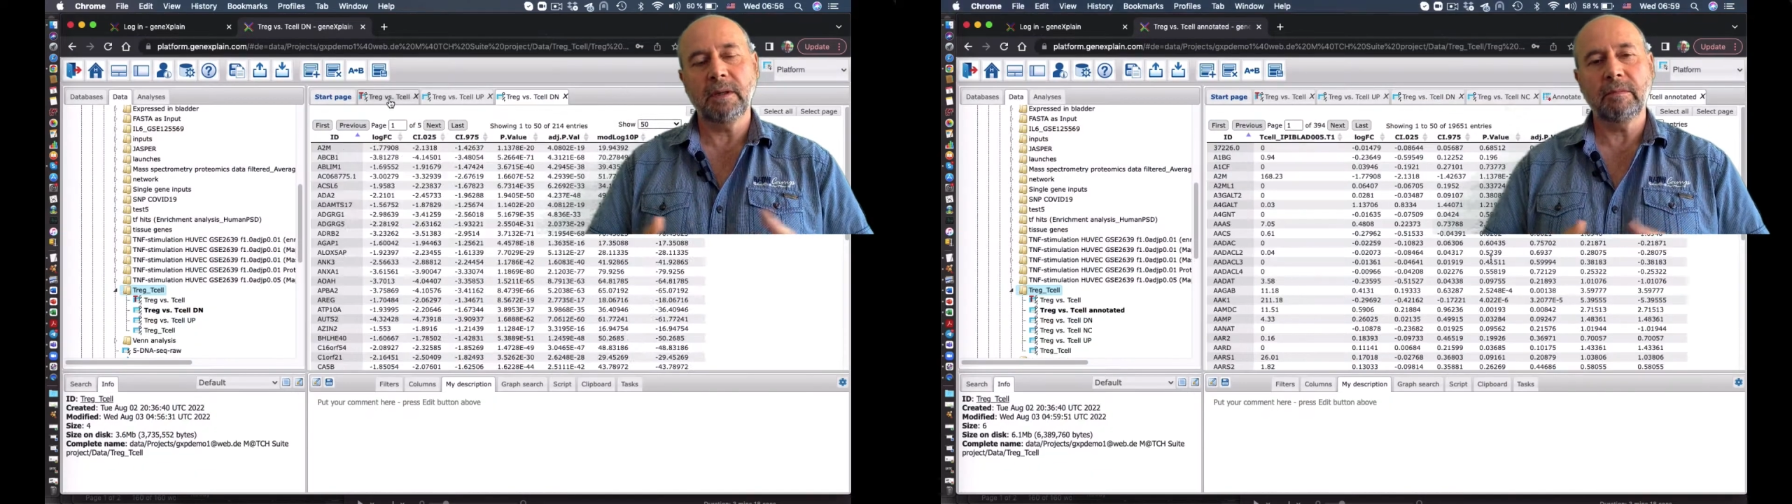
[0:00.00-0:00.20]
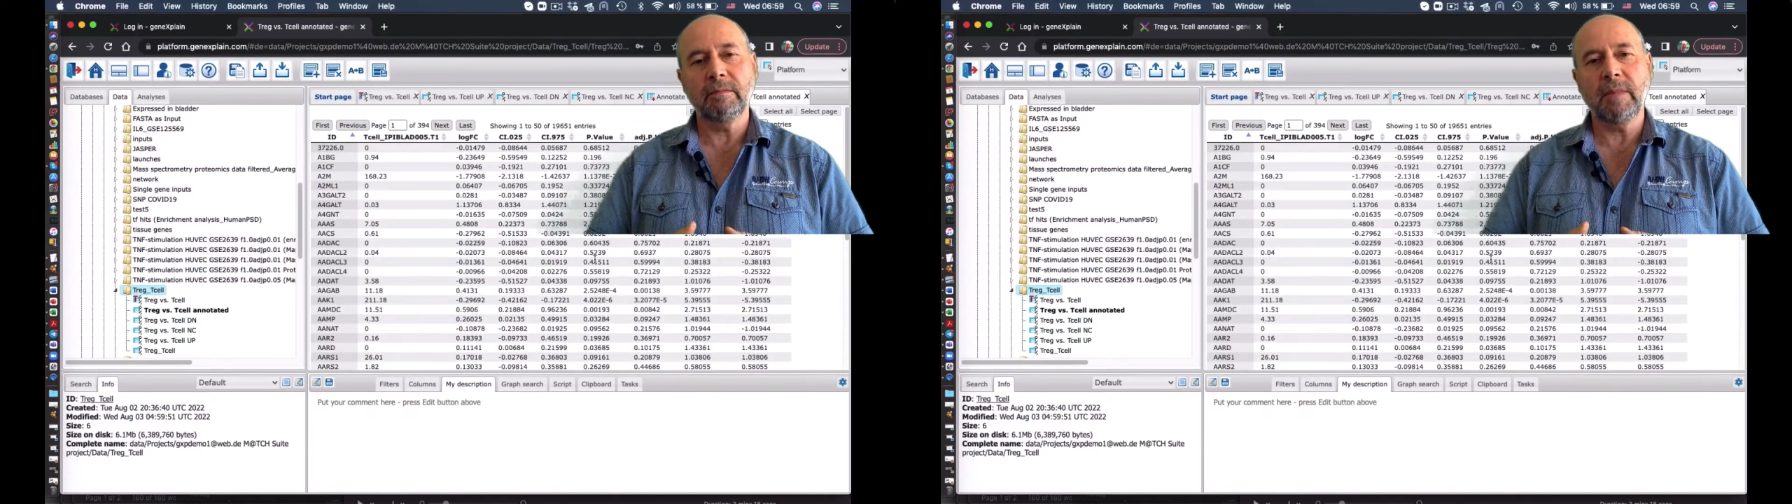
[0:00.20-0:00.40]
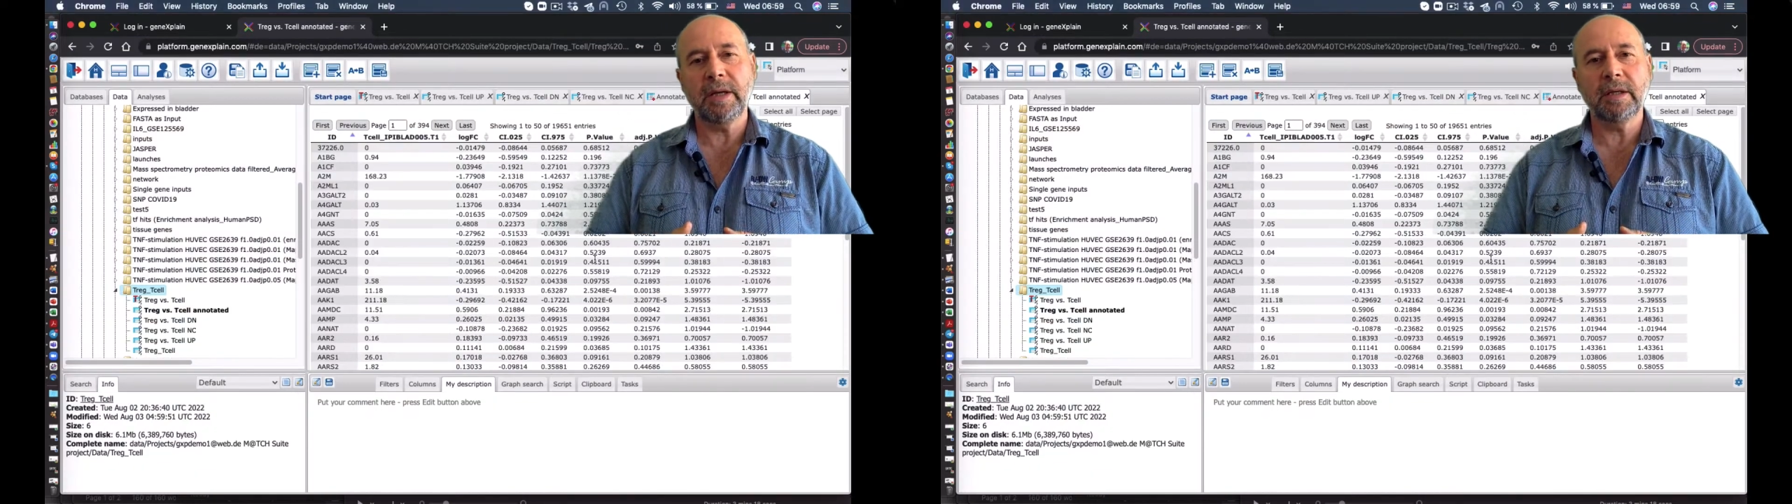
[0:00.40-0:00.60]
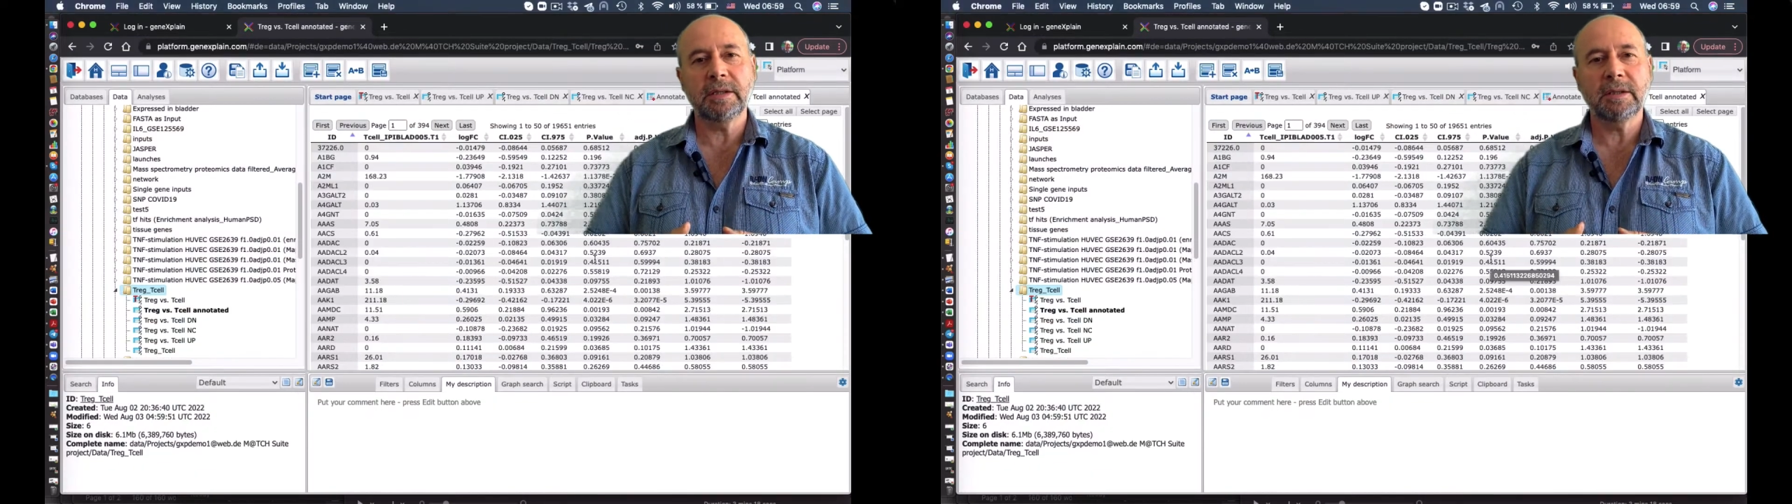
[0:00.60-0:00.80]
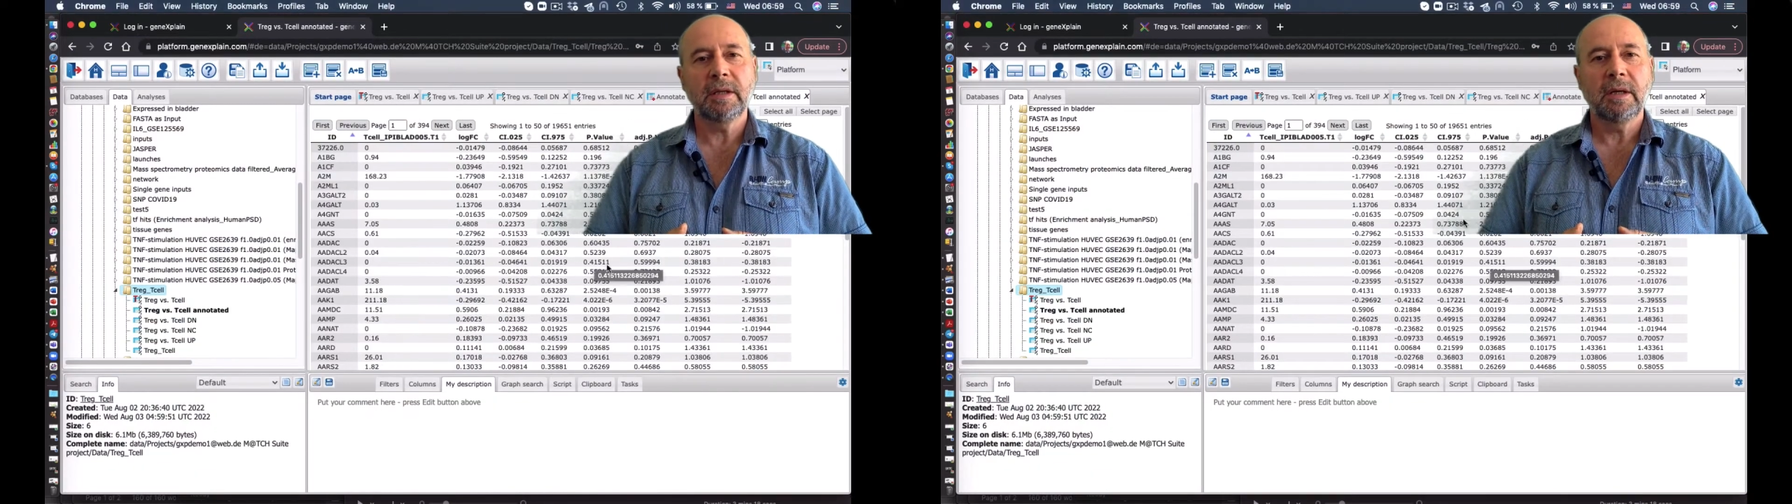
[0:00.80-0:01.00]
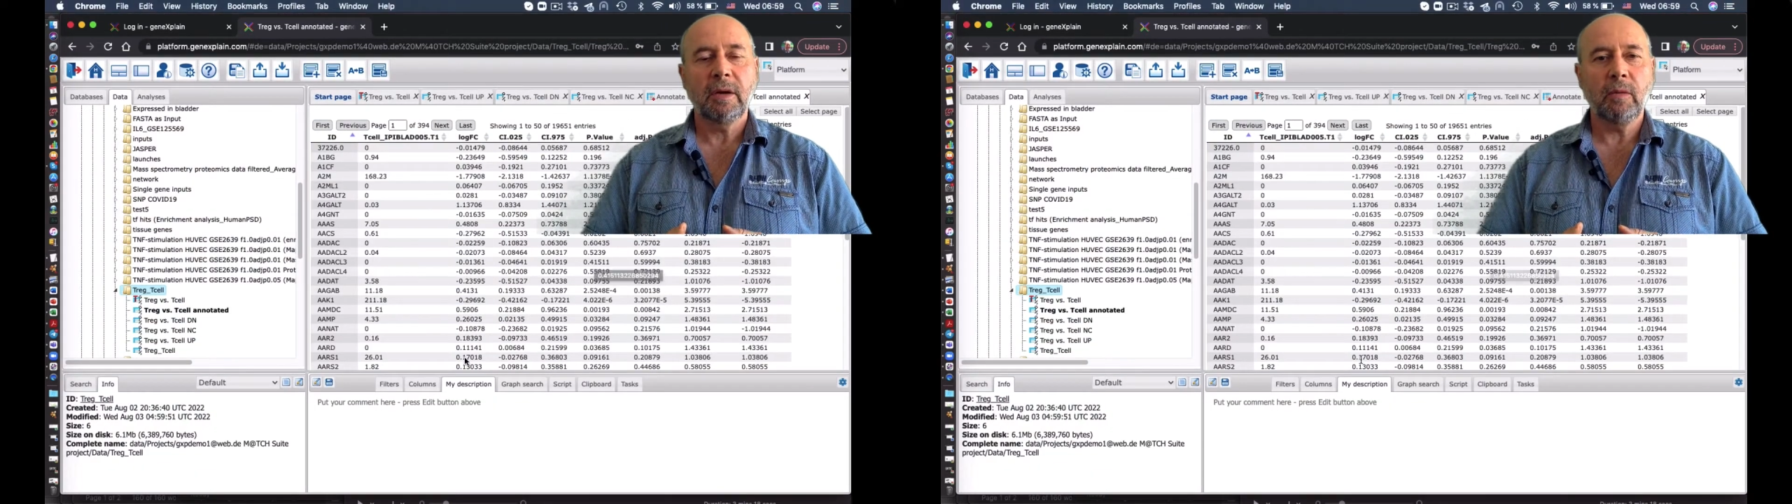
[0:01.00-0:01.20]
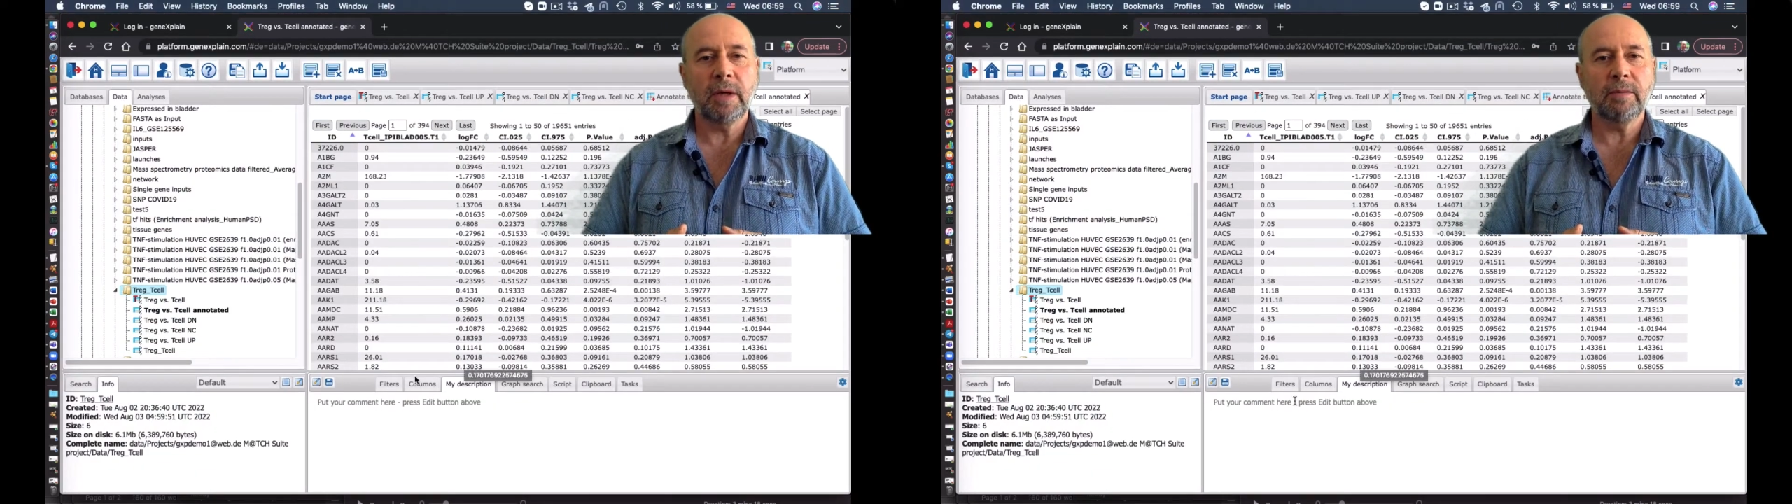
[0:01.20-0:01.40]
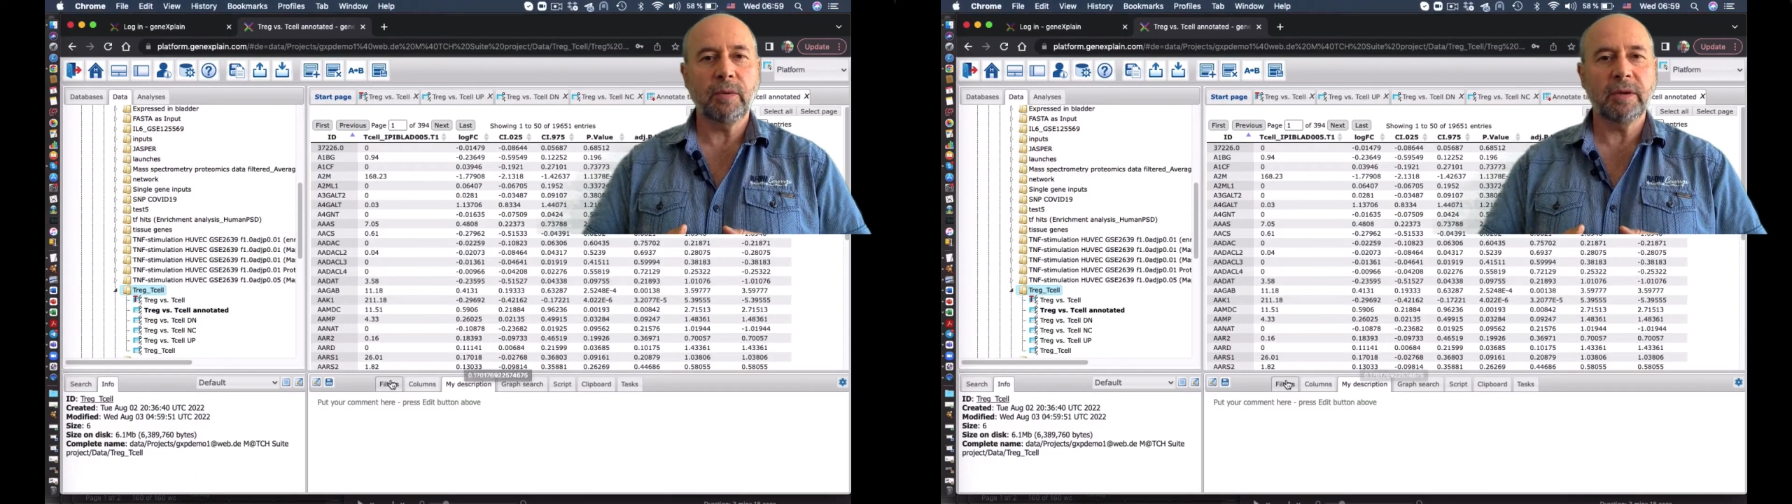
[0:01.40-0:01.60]
minus
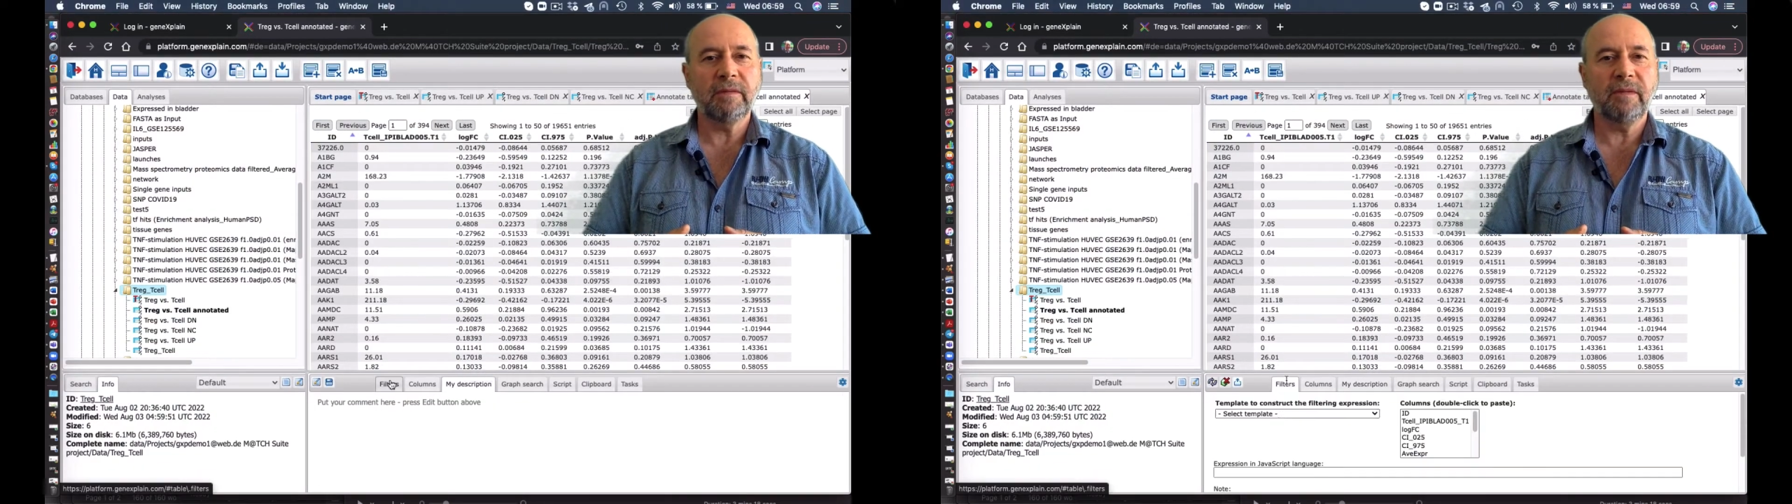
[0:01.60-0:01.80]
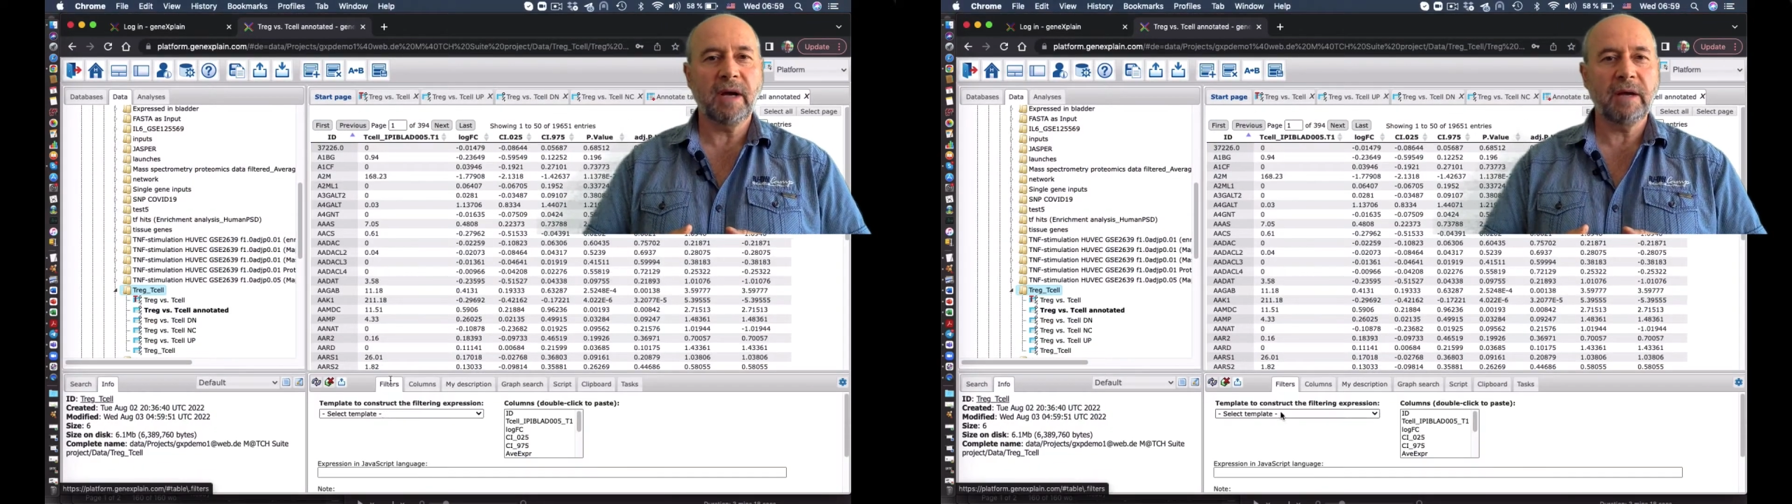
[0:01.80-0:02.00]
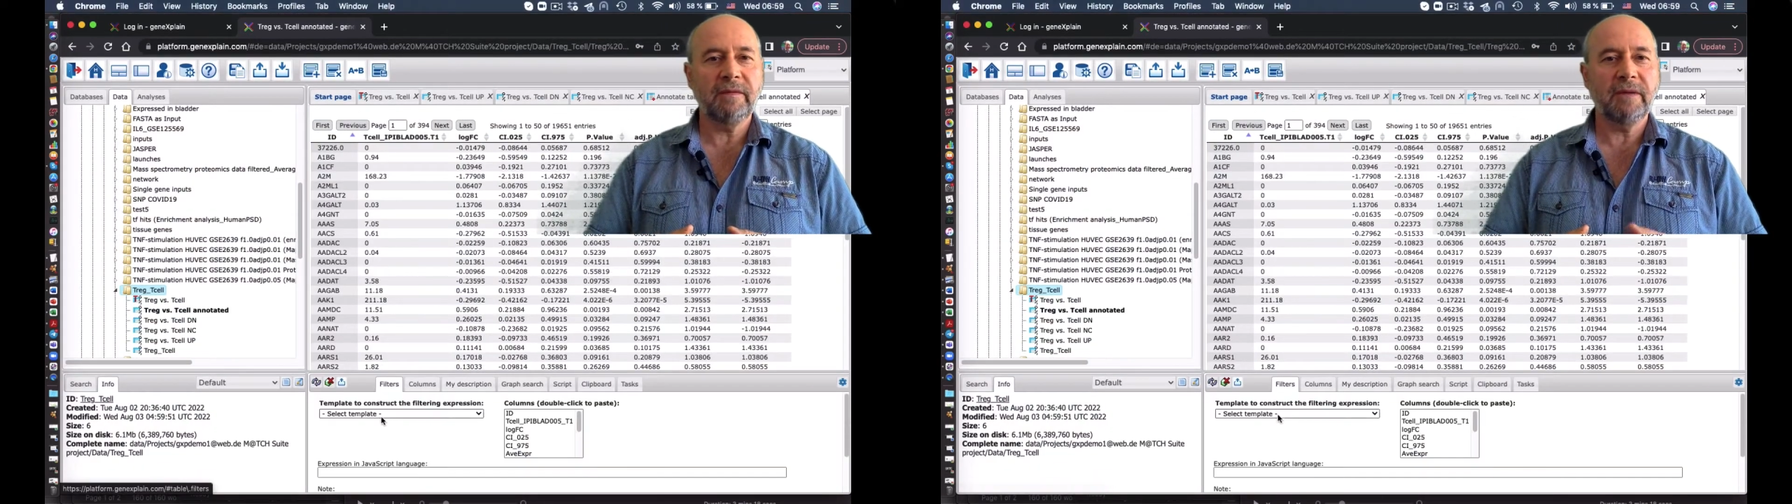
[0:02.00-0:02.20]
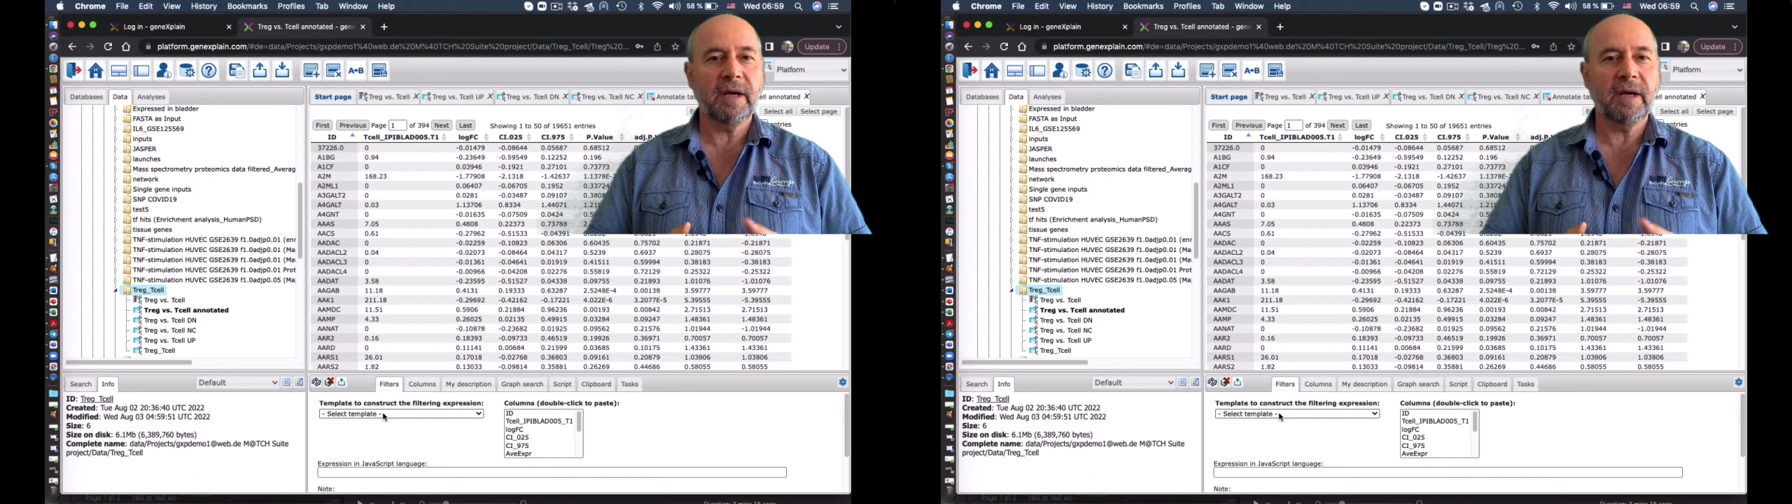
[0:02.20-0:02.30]
1.5,